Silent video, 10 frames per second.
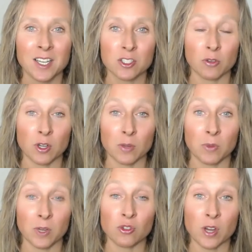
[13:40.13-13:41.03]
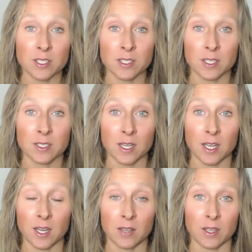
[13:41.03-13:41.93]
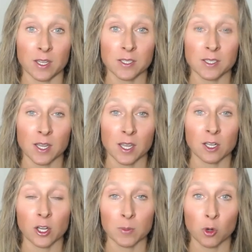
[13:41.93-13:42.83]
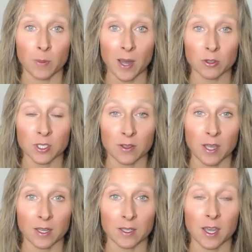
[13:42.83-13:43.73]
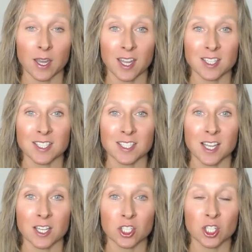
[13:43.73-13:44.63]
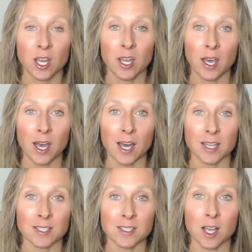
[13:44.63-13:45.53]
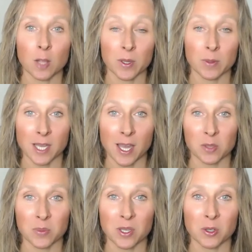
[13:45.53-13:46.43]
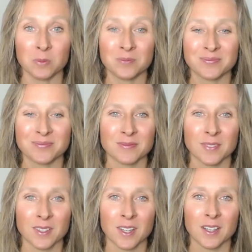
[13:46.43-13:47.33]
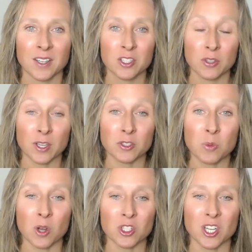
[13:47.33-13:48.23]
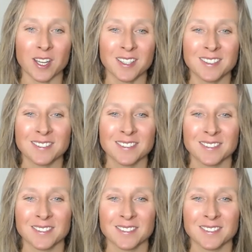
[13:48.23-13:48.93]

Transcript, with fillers: So if you're interested in this and learning more about it, then uh, get in touch and I'll be able to help you. So thanks for watching.